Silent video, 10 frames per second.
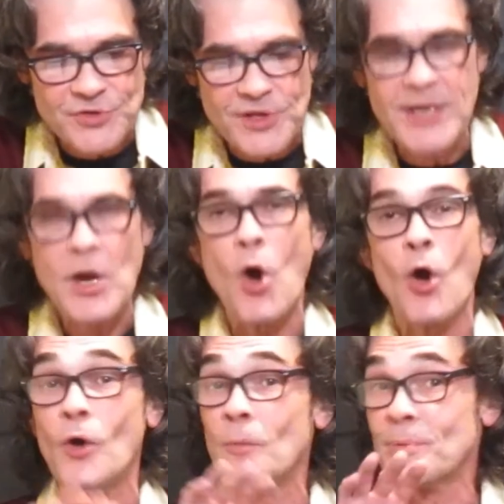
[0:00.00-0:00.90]
They
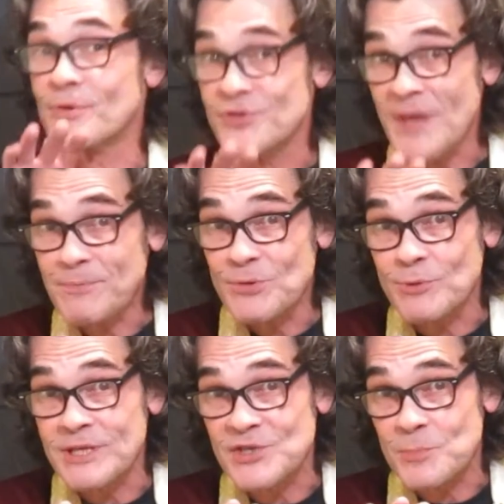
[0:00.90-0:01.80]
are,
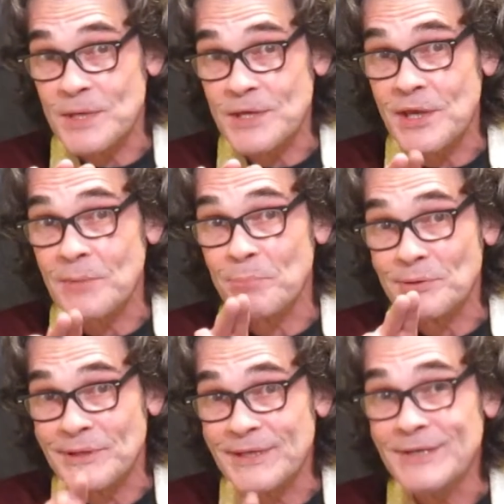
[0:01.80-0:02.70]
perceptually speaking,
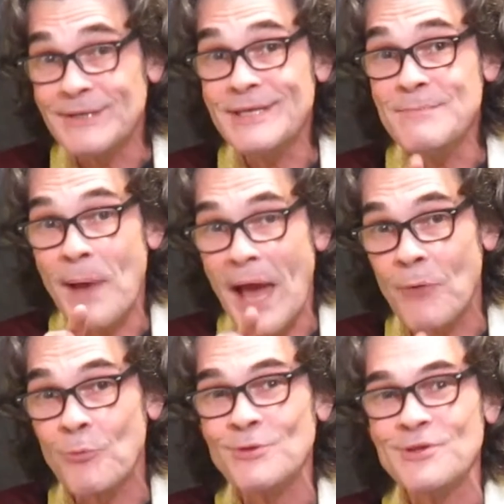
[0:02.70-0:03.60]
politically
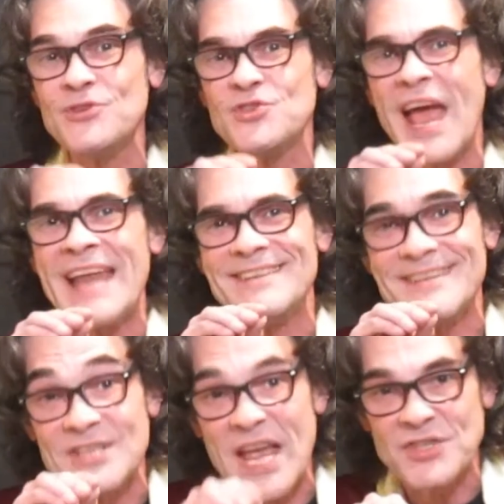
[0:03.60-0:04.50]
powerless
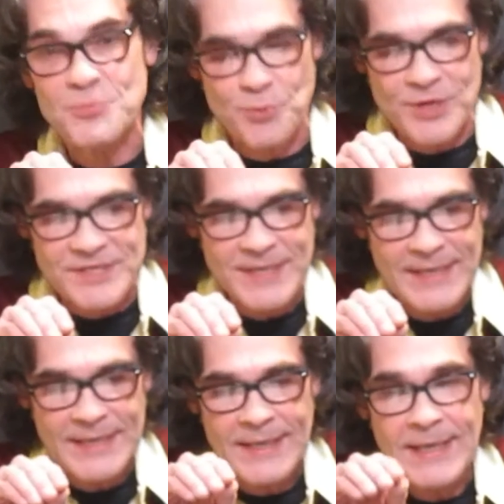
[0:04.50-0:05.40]
and desperate.
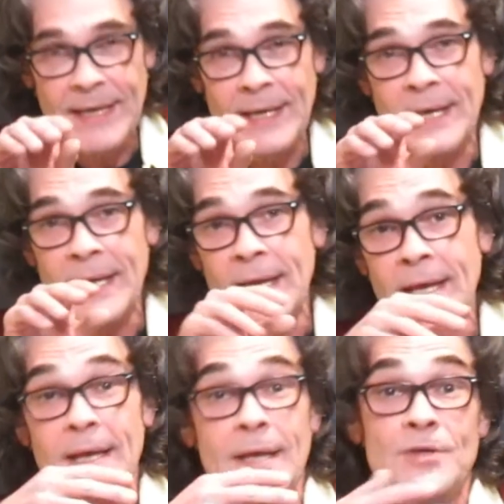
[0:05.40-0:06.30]

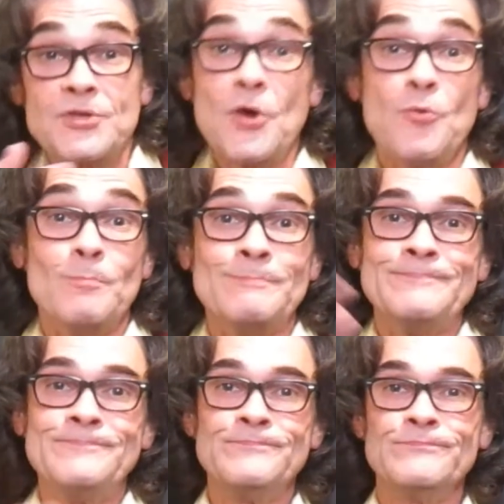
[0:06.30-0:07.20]
So,
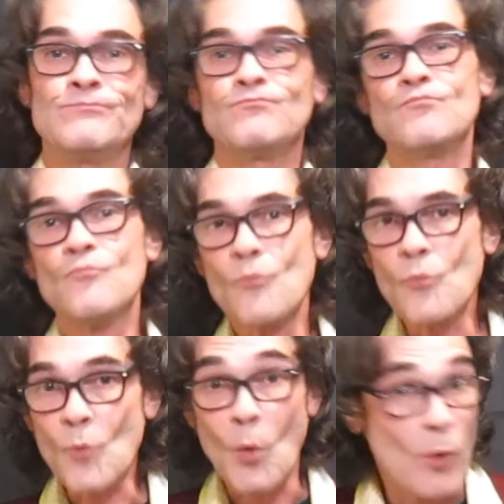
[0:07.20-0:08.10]

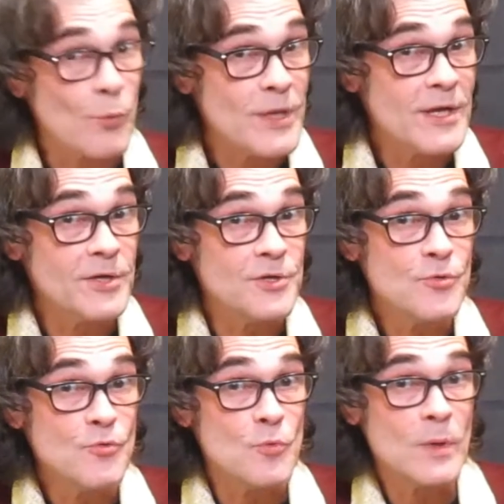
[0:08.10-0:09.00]
what are we going to do?